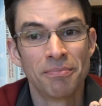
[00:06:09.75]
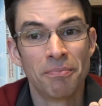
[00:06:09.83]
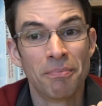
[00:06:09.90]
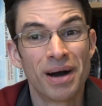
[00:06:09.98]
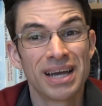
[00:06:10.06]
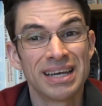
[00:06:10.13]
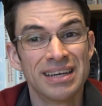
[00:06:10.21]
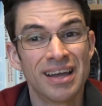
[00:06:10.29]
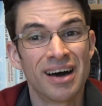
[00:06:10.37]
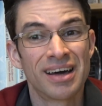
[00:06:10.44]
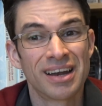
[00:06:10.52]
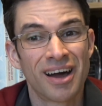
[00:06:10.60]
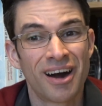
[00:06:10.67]
might
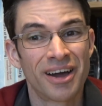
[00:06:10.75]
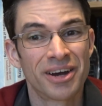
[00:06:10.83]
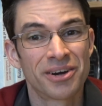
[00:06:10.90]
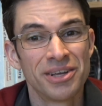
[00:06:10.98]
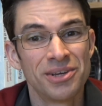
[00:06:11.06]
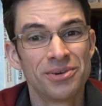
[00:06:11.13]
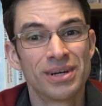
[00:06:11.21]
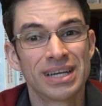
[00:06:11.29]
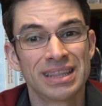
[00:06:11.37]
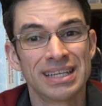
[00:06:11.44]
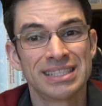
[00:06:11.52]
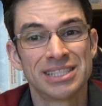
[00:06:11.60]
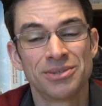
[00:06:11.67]
not hire you
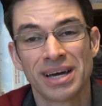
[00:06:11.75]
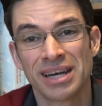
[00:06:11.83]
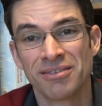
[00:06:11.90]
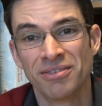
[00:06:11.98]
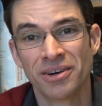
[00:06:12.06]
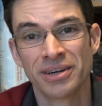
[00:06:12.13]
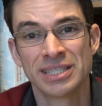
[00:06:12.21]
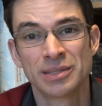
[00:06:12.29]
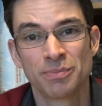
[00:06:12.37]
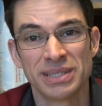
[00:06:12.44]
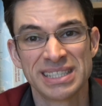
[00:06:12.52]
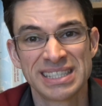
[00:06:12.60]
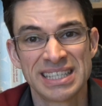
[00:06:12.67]
unless you had a very
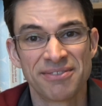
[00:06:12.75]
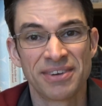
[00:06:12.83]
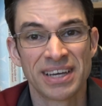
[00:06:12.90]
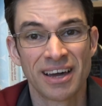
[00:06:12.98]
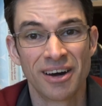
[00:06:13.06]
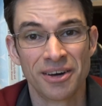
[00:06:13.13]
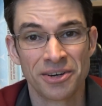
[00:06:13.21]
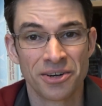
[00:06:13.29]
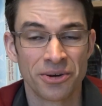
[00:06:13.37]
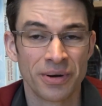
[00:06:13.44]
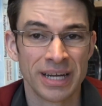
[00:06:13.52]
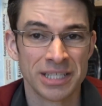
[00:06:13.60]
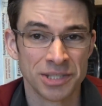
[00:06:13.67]
specific
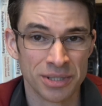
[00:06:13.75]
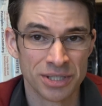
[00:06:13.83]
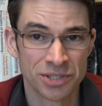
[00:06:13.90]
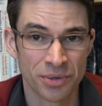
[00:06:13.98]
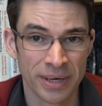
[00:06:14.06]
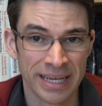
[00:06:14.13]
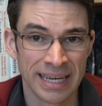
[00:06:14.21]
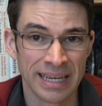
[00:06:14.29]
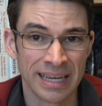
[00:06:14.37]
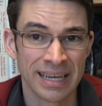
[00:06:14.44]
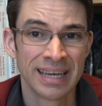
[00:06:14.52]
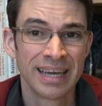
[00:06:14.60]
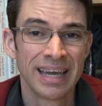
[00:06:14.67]
undergraduate
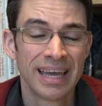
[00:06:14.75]
training.